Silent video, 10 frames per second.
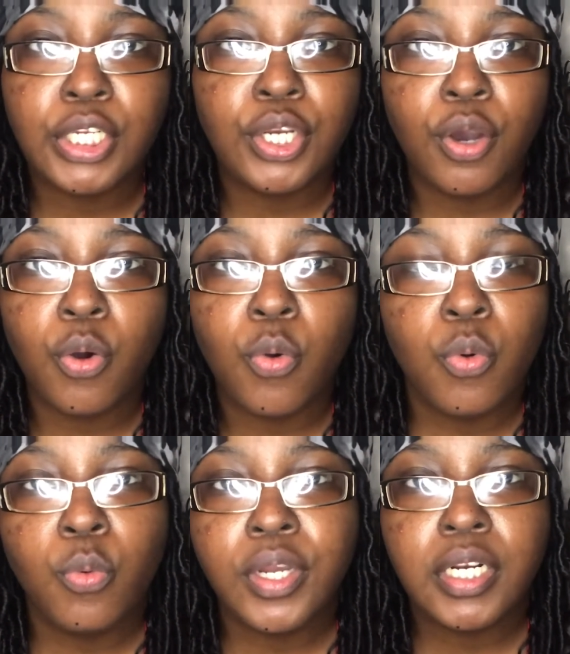know
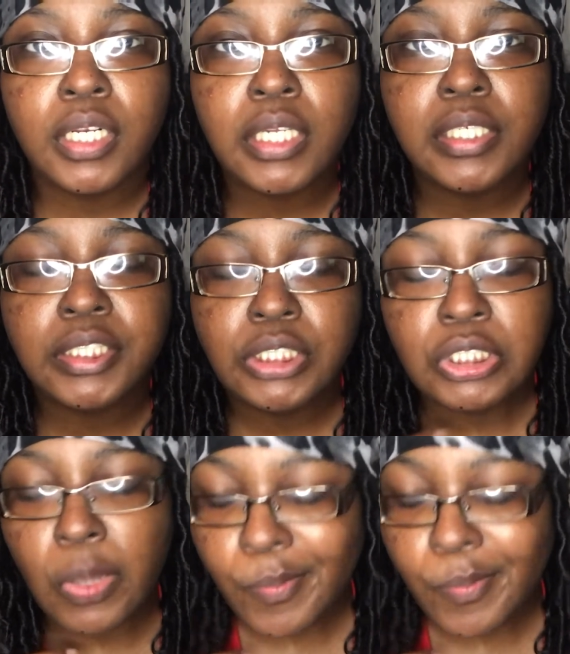what it is,